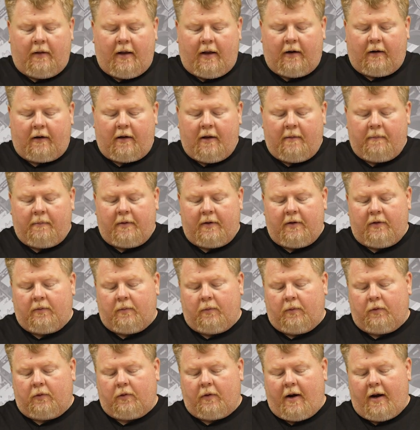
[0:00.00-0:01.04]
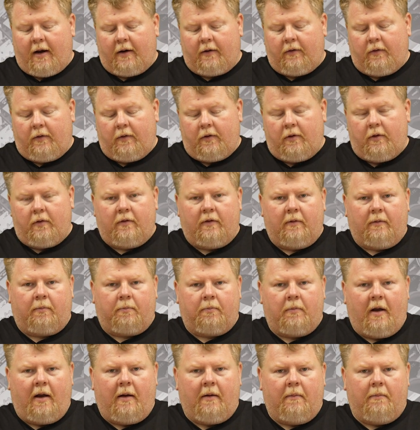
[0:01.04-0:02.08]
lot of companies will try to use
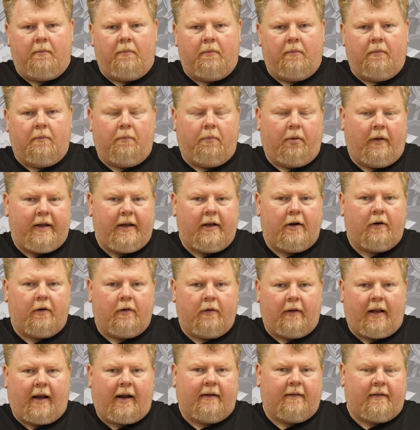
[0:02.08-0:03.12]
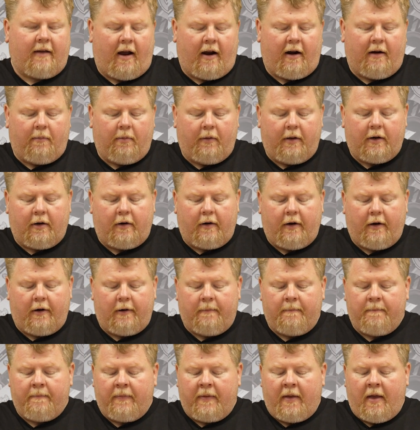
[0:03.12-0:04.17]
a bleeder, like a tire bleeder
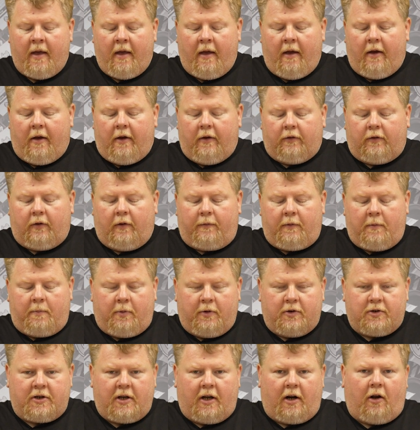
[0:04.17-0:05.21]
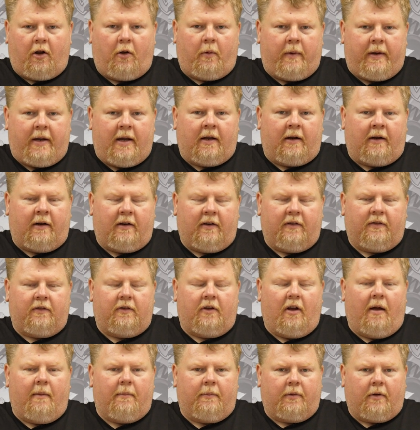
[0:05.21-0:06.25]
here. So if you push that all in, it just
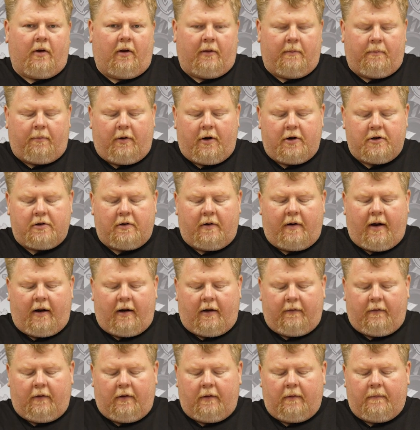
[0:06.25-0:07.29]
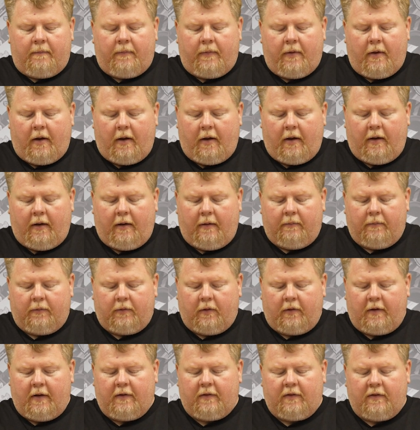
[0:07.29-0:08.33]
dumps all the pressure out of it.
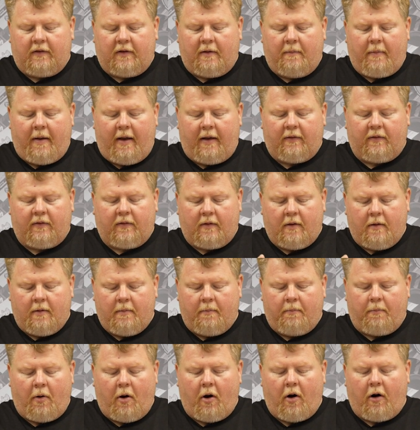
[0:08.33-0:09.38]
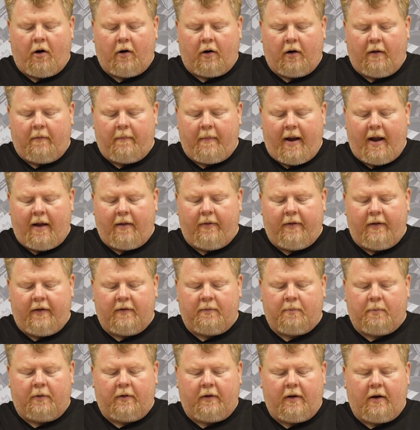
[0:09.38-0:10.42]
So this is the best part about
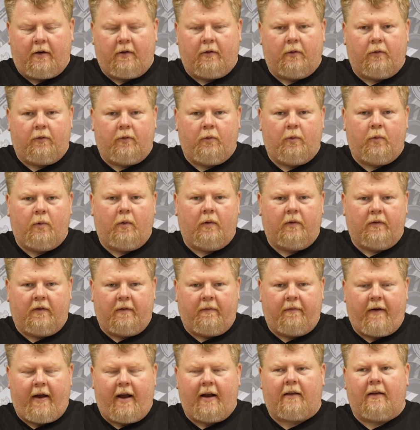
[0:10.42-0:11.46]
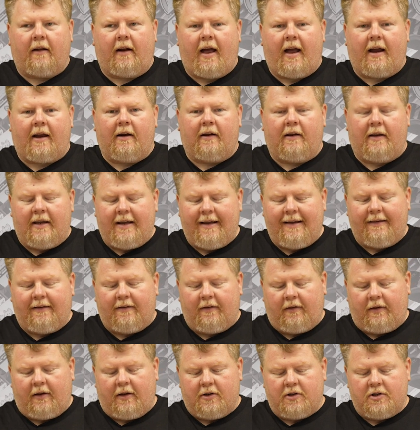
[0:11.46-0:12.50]
this particular tool, is the fact that I can
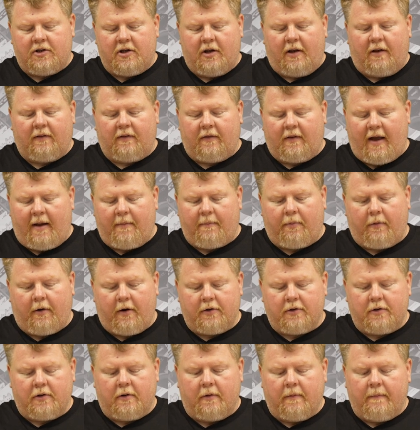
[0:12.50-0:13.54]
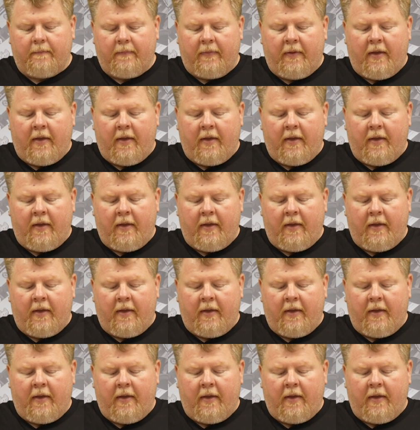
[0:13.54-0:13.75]
easily adjust that pressure